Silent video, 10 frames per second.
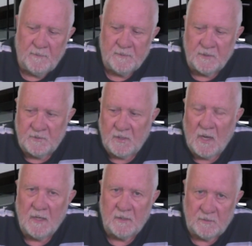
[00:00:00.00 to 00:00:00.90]
to
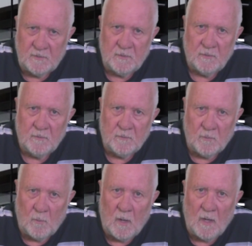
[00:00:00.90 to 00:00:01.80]
change the
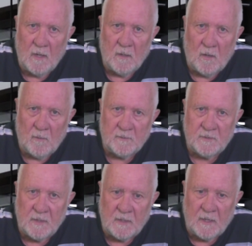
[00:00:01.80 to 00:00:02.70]
way I was
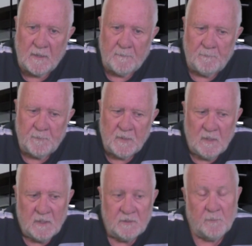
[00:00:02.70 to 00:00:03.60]
thinking.
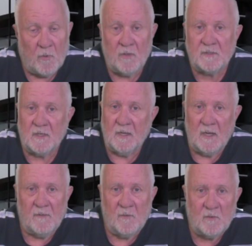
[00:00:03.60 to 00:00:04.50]
Surprisingly
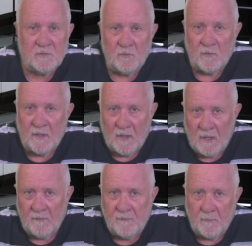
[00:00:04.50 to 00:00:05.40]
enough, it wasn't all that
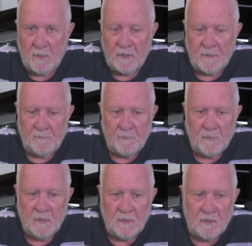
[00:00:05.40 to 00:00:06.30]
hard for me.
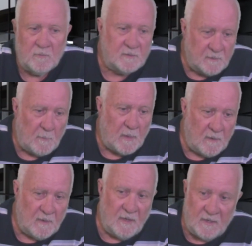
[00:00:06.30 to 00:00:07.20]
There was
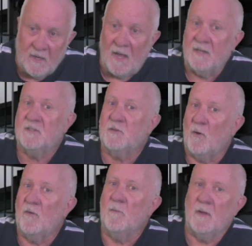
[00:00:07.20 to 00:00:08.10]
an innate
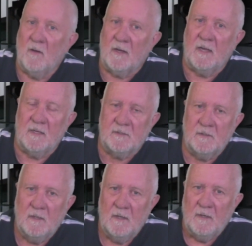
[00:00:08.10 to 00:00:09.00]
side of me, I guess,
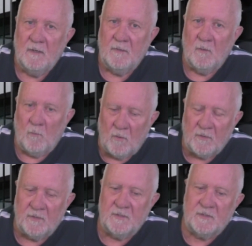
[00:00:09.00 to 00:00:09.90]
that
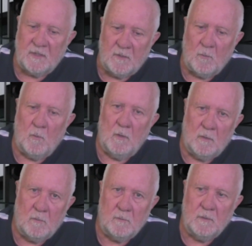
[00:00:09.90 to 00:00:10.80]
wanted to see the world